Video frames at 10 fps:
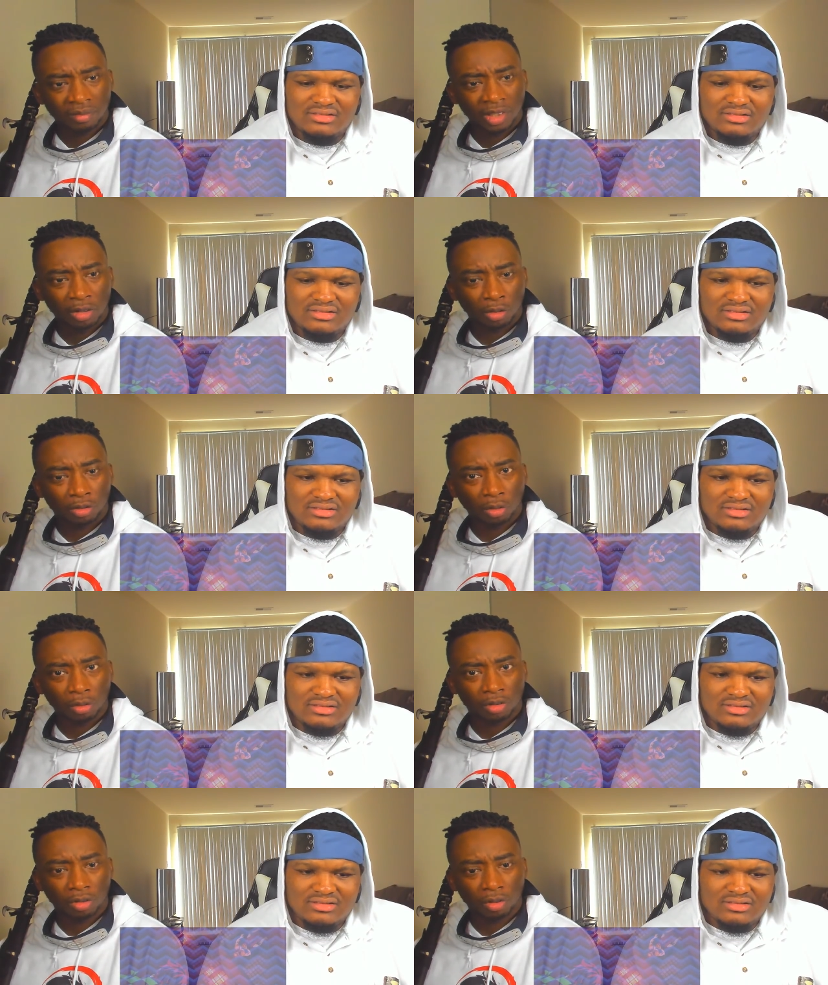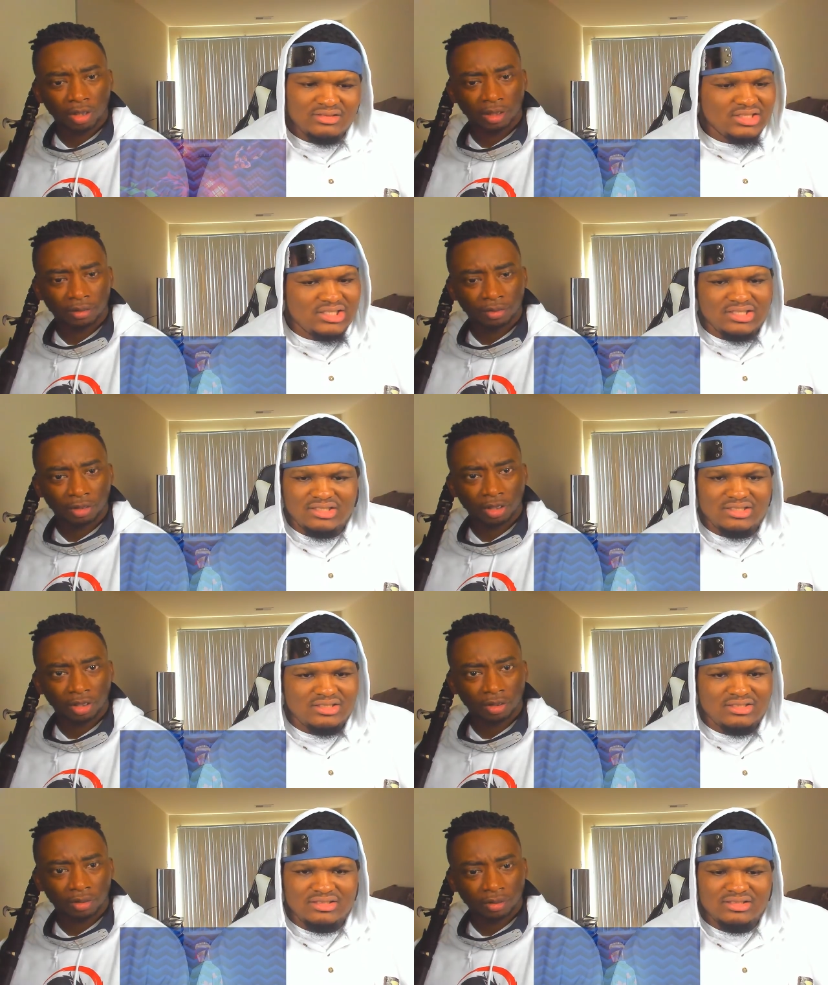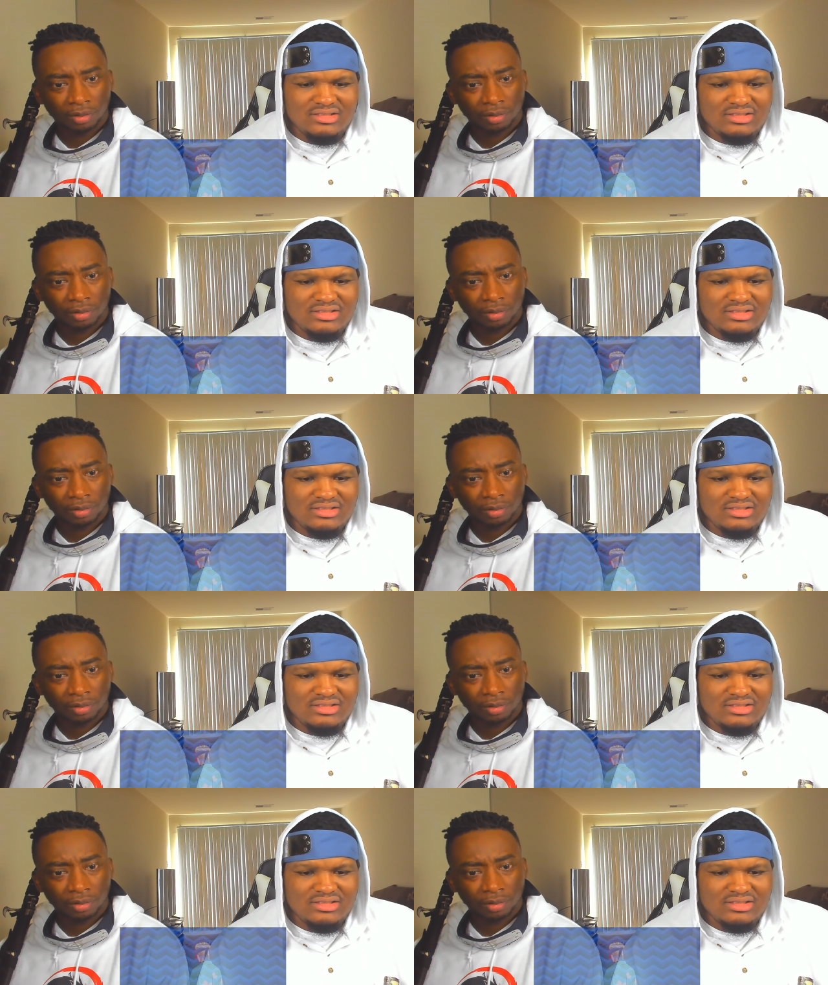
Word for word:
Speaker 1: He gonna throw a sword at him for the kill.